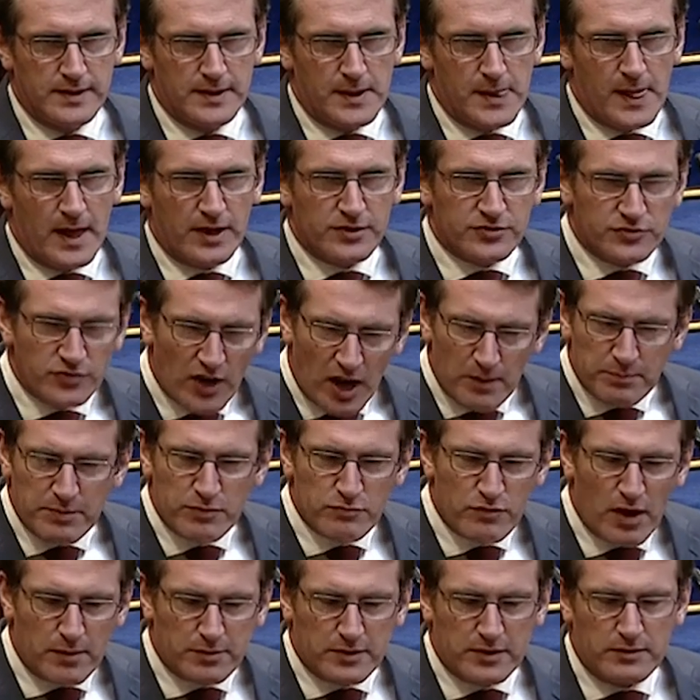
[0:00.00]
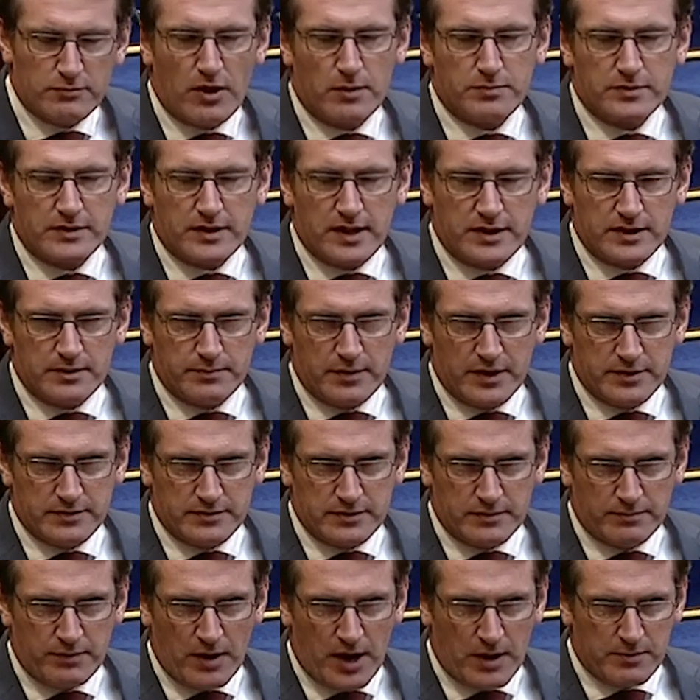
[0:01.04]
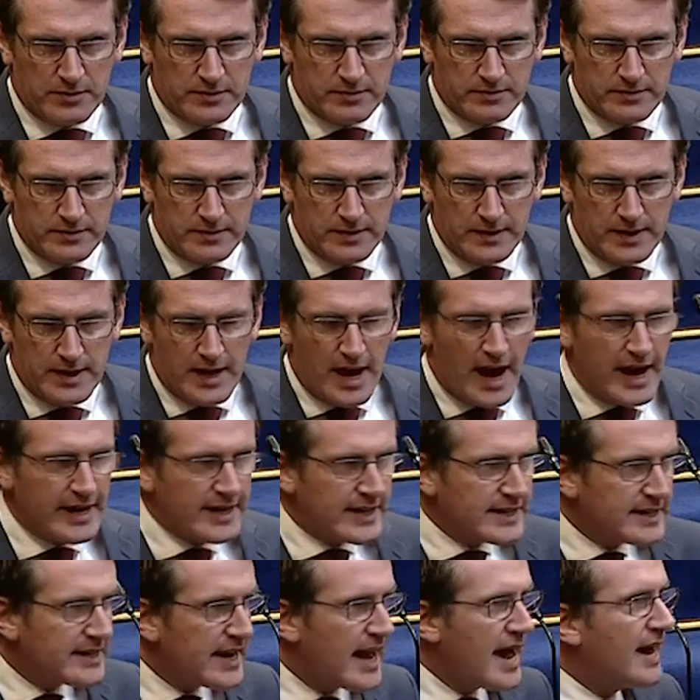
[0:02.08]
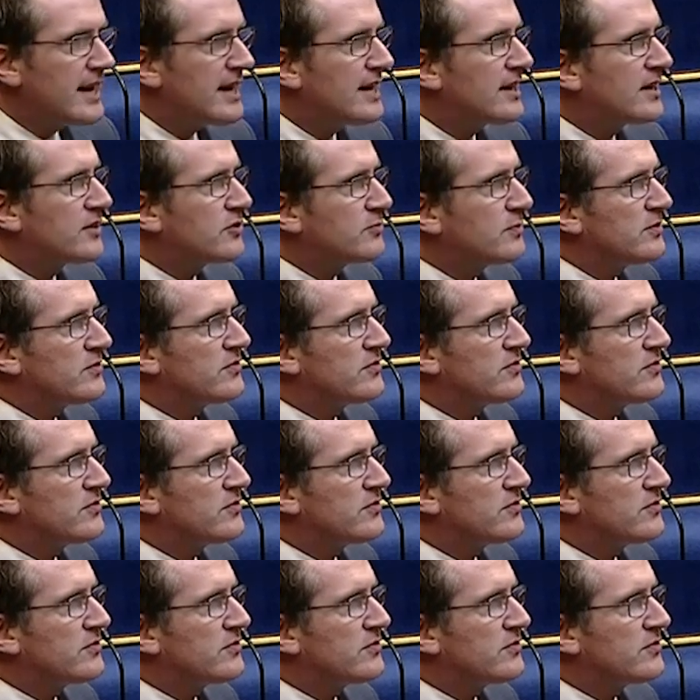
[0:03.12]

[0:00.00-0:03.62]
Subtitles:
has not been replicated by the department. And again, it has been